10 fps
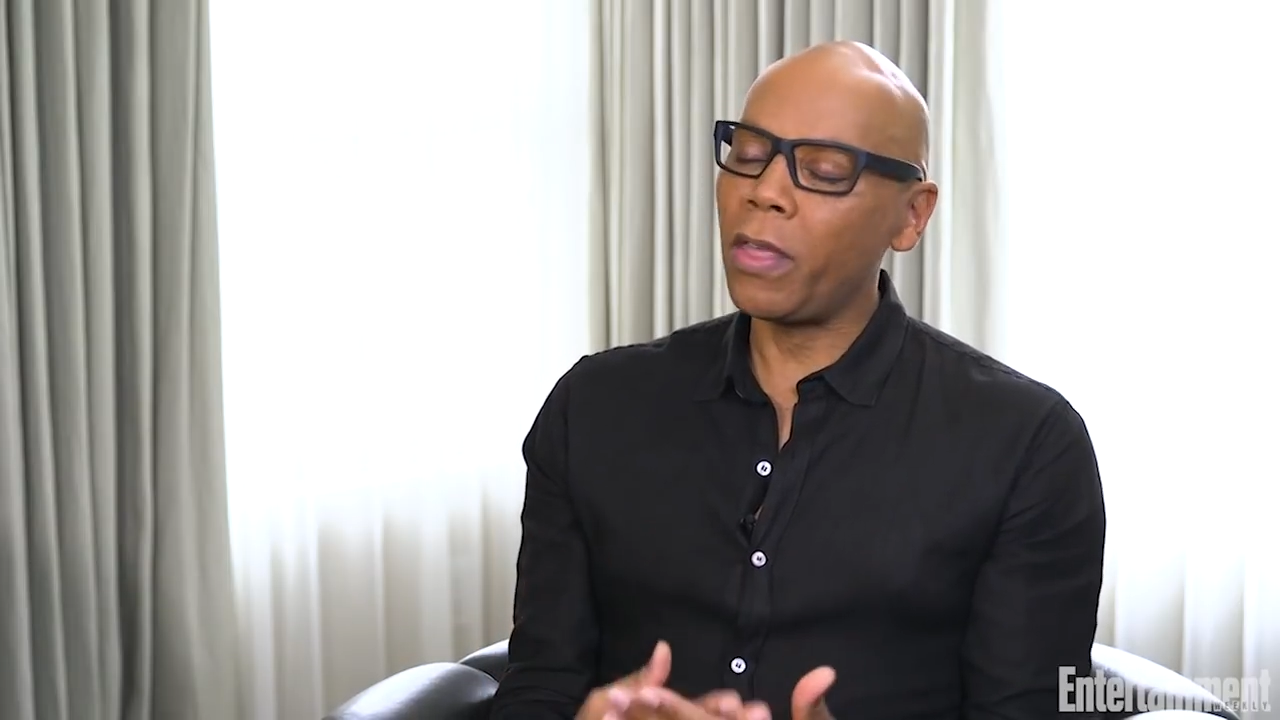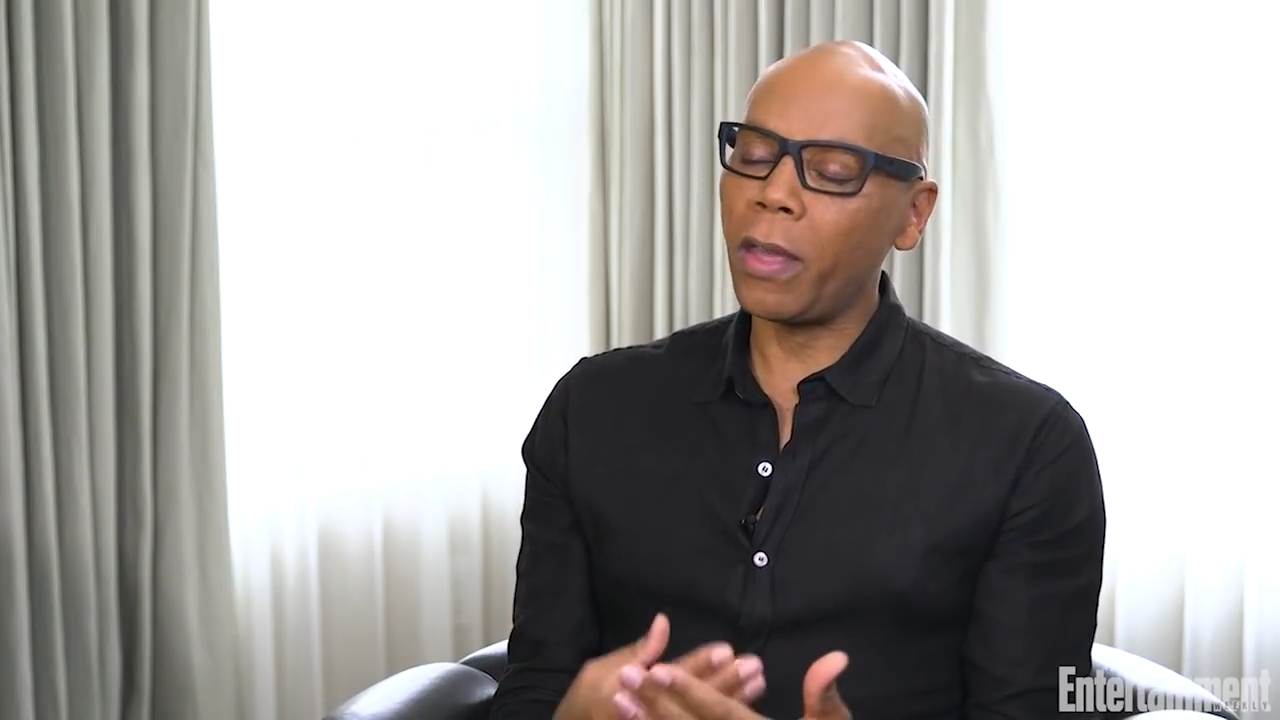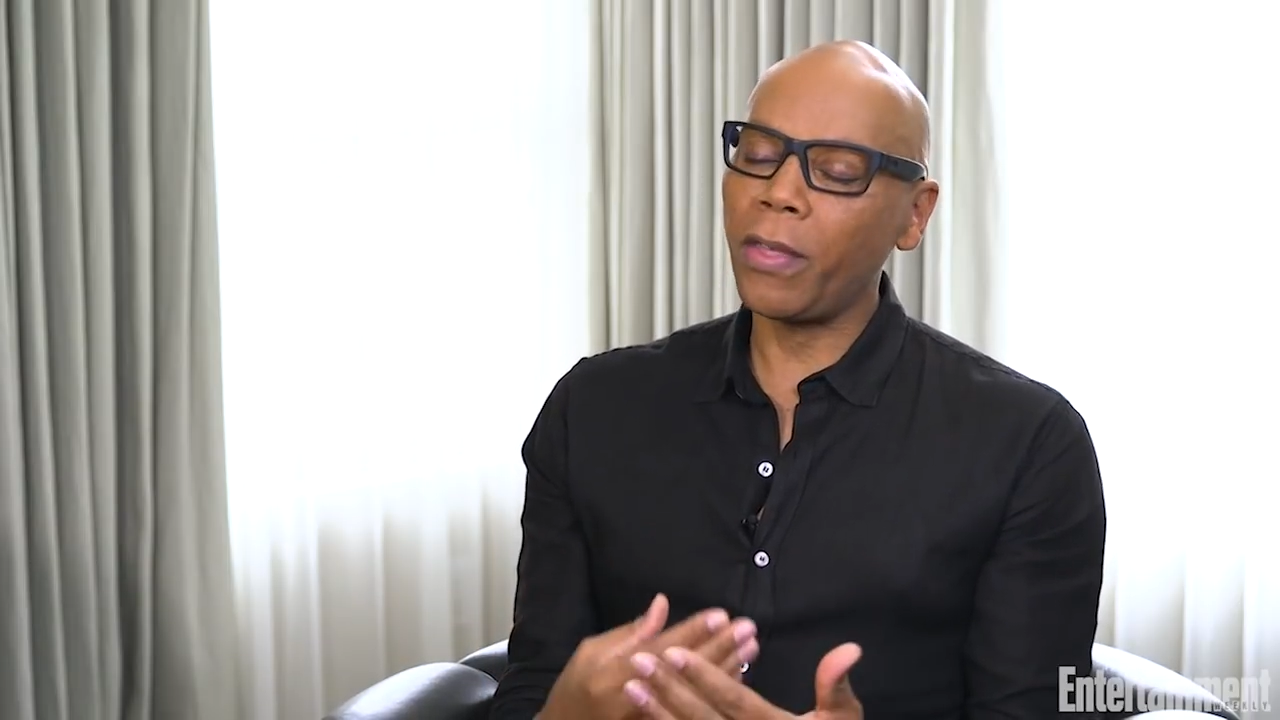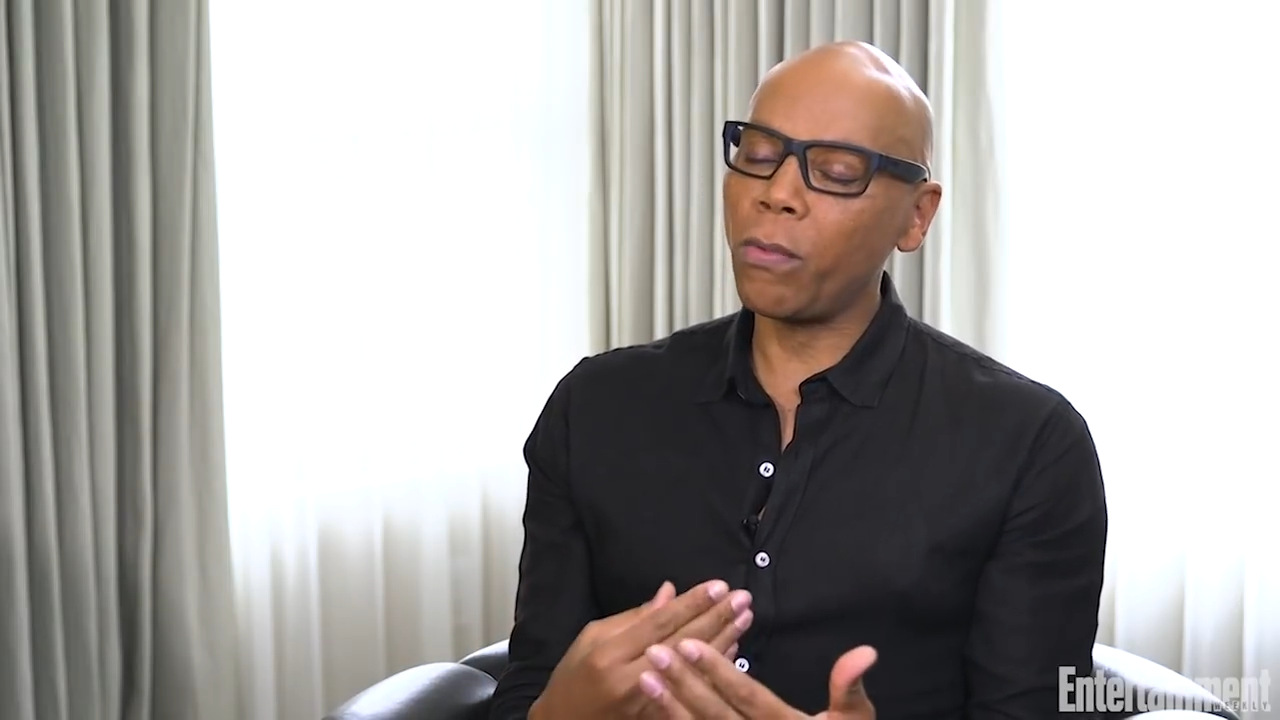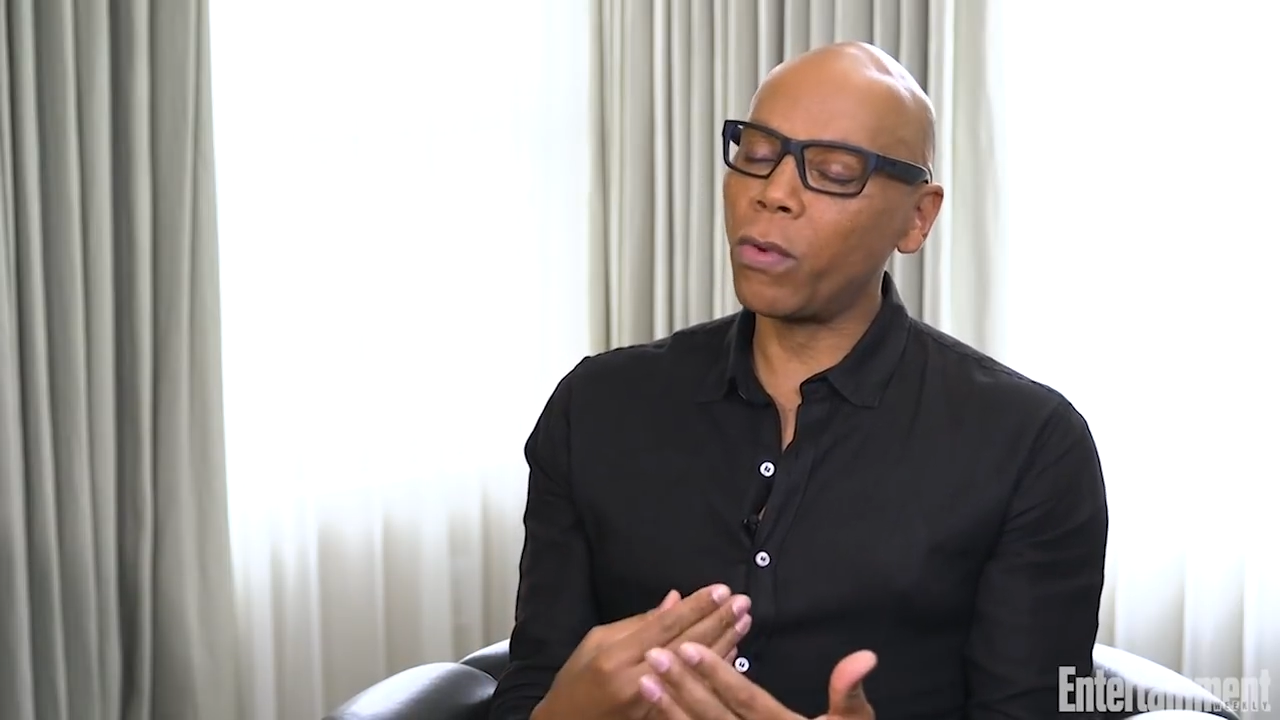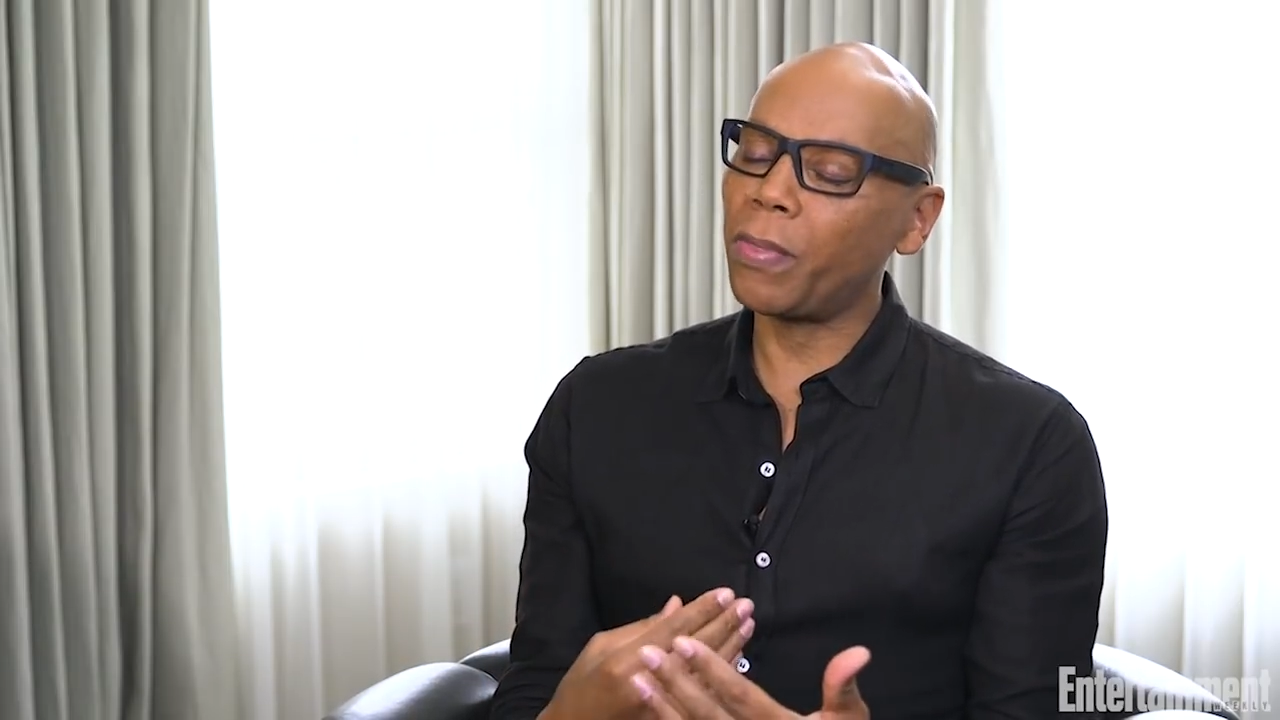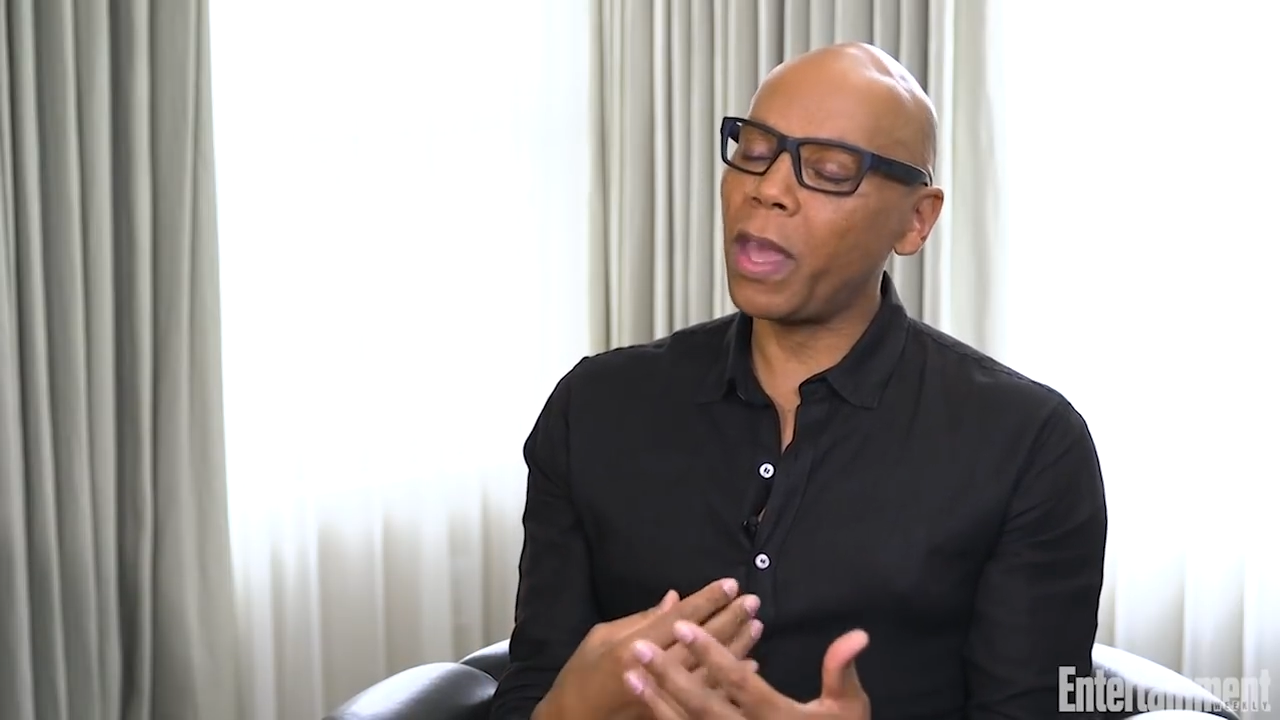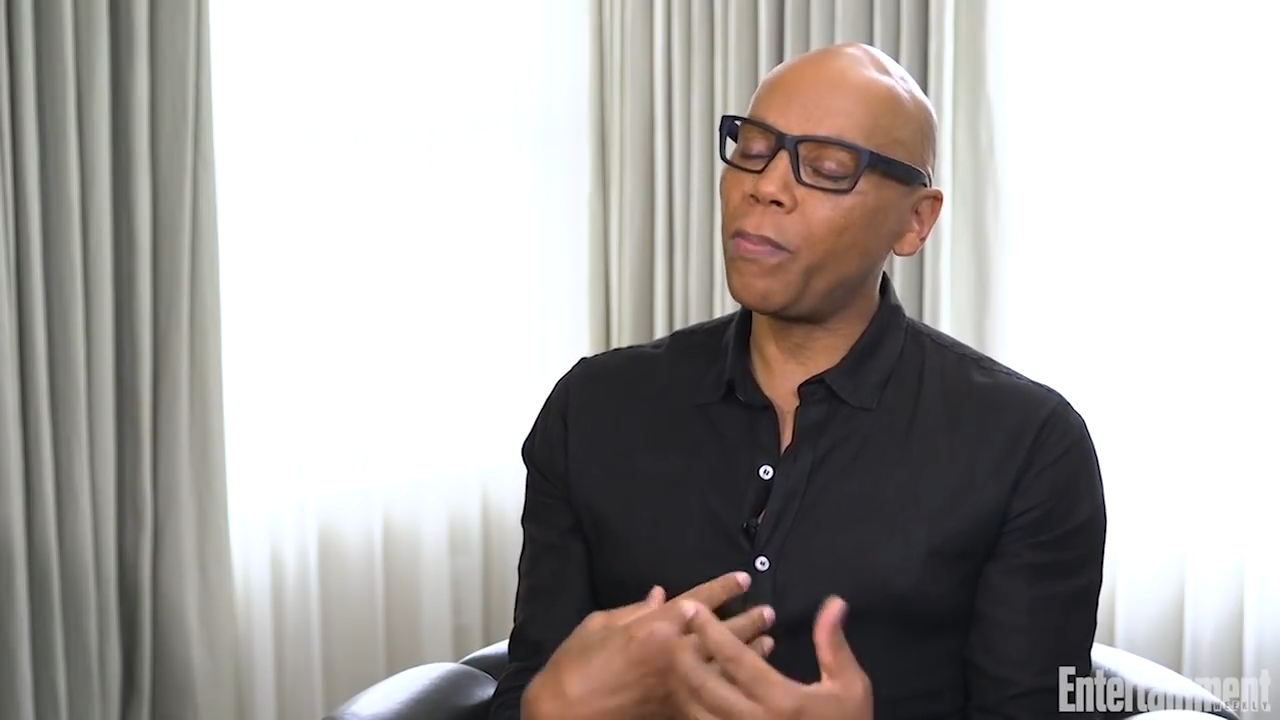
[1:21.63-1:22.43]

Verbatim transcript: they, they,